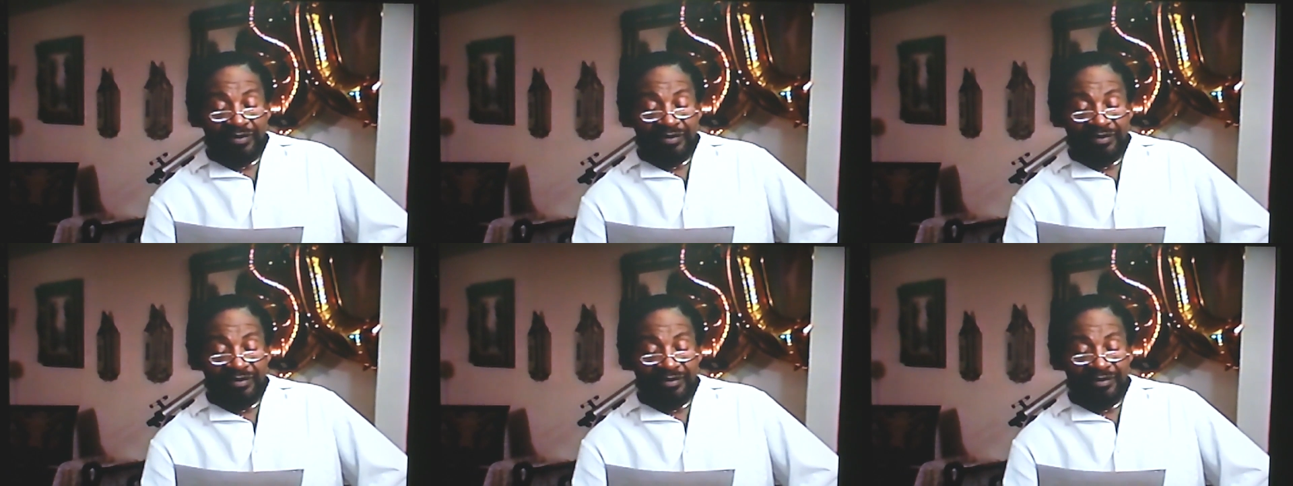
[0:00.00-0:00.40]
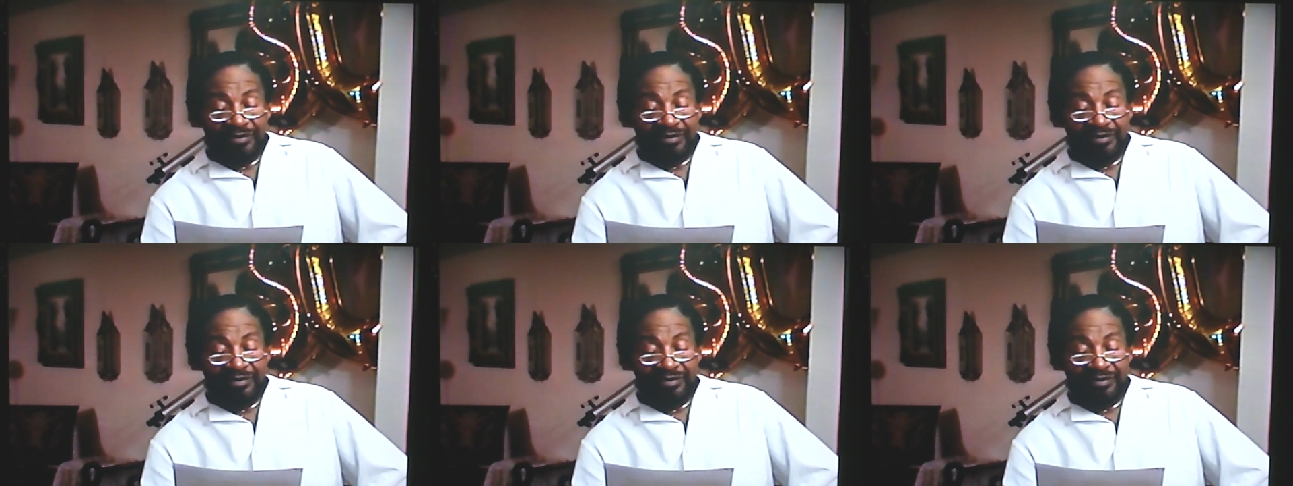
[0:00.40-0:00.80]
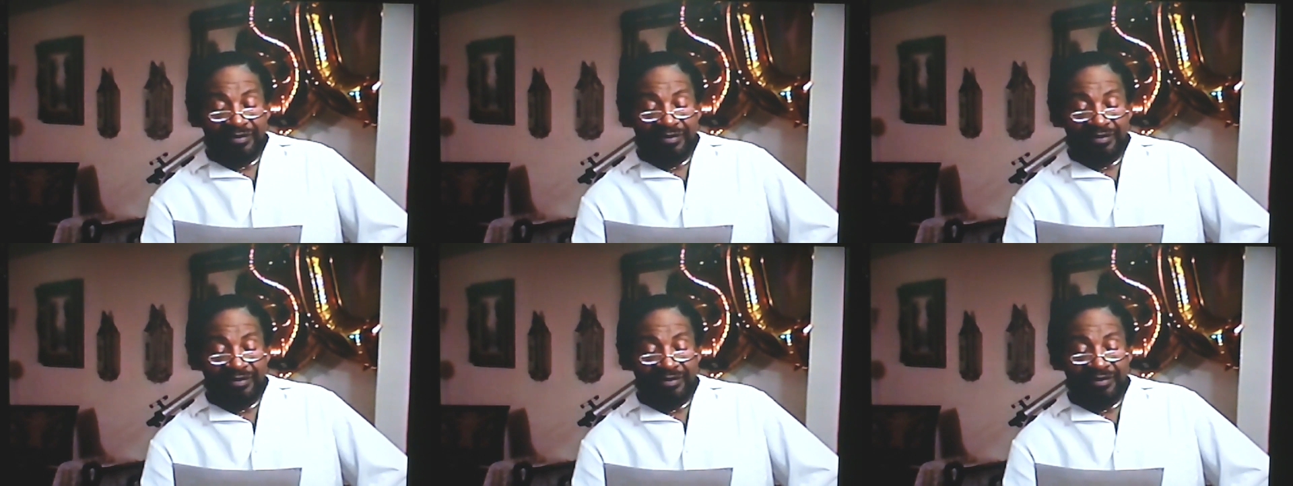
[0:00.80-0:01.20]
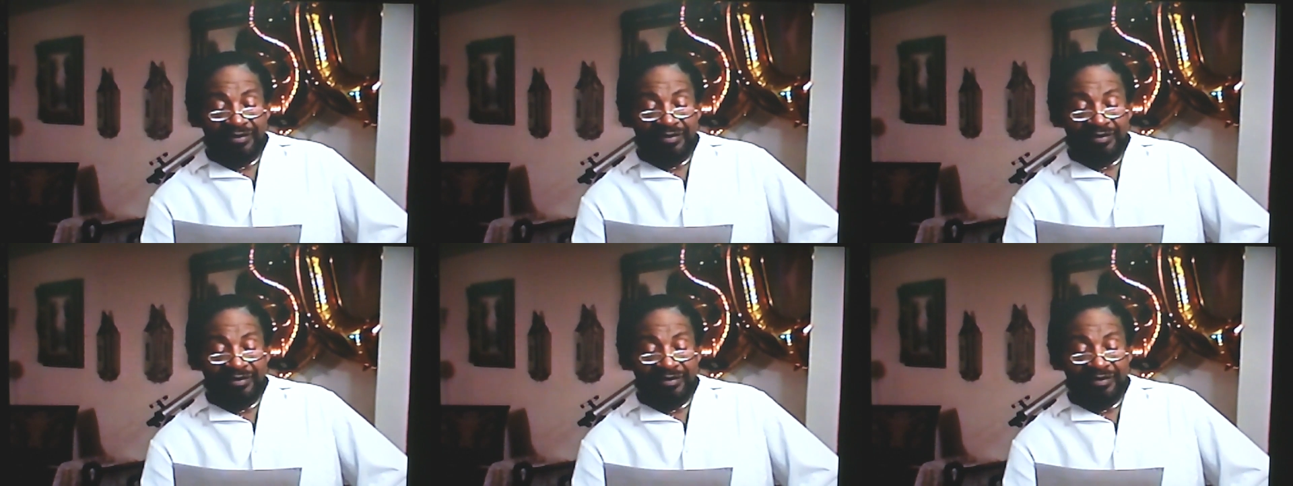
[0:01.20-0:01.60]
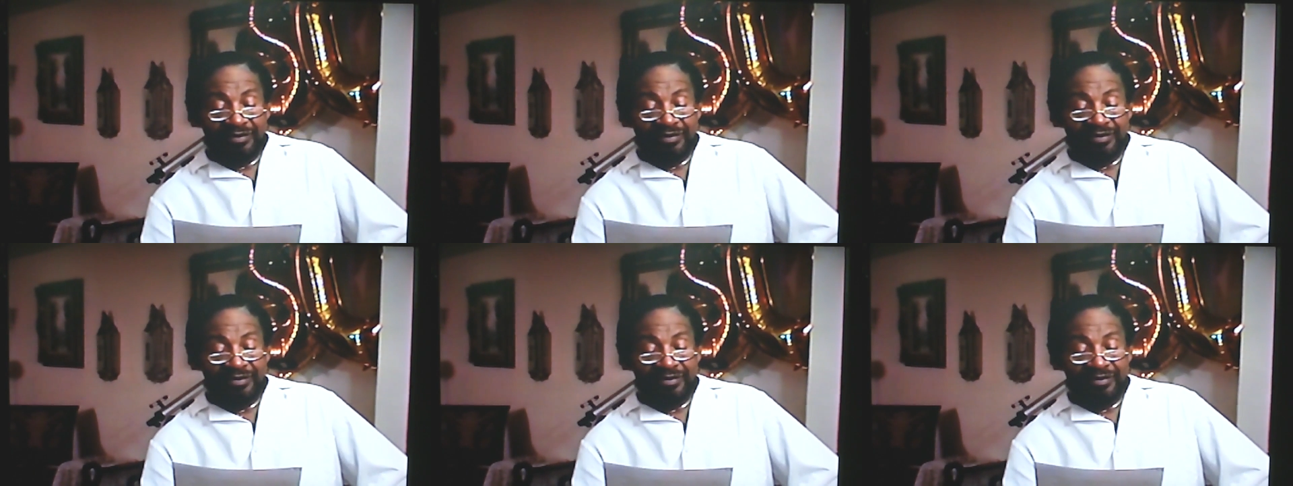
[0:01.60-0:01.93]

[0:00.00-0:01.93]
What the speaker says: (silence)